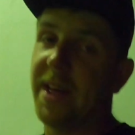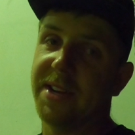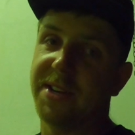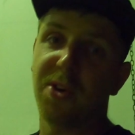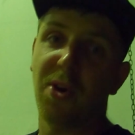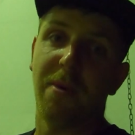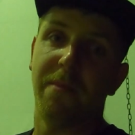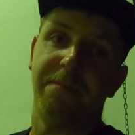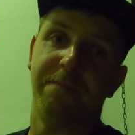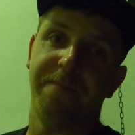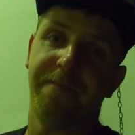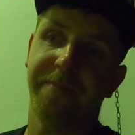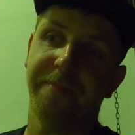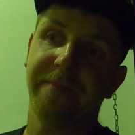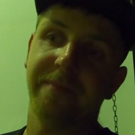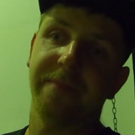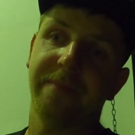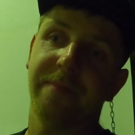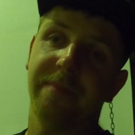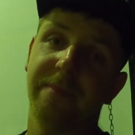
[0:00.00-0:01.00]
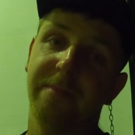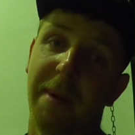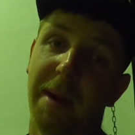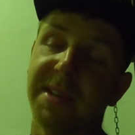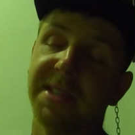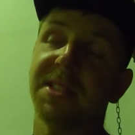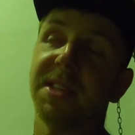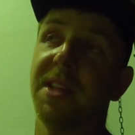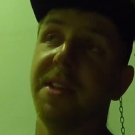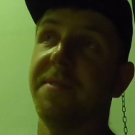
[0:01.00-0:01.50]
out of time
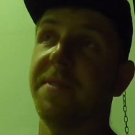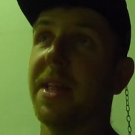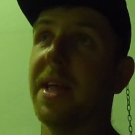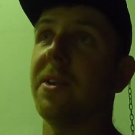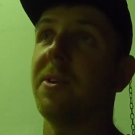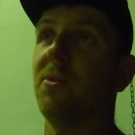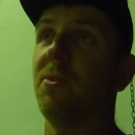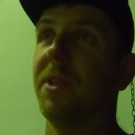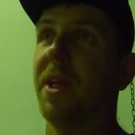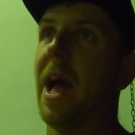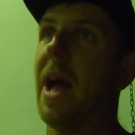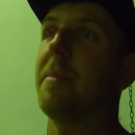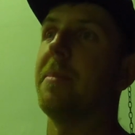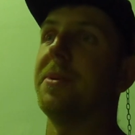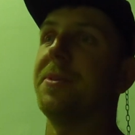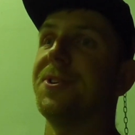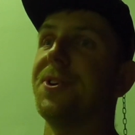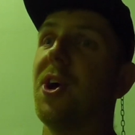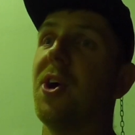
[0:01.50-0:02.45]
basically for that all that happened.